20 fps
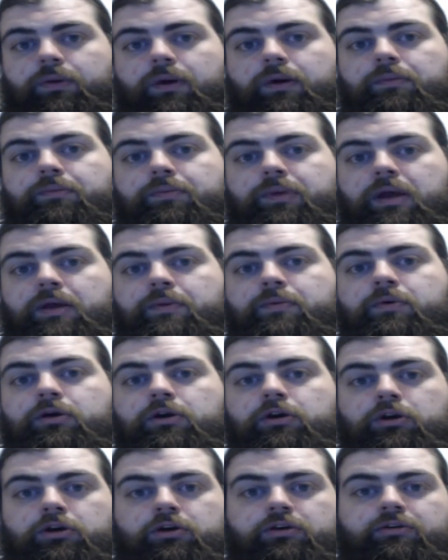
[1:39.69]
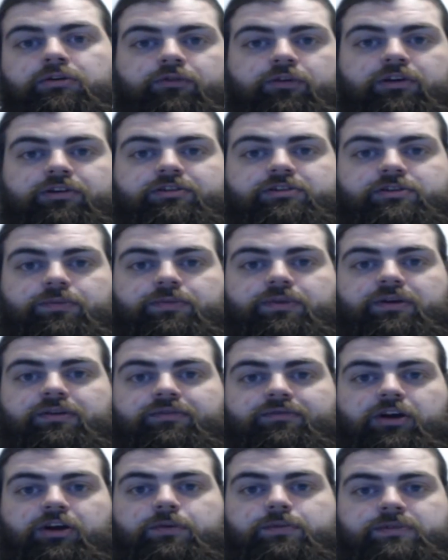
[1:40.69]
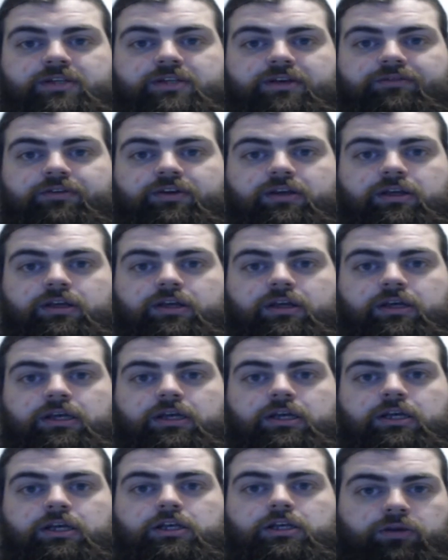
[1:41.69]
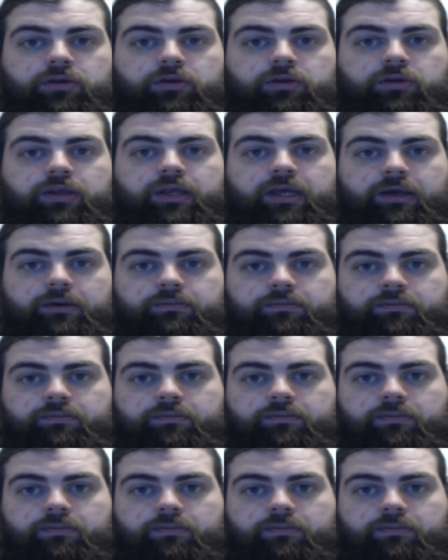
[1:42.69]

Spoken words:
and people are looking for something very specific to them,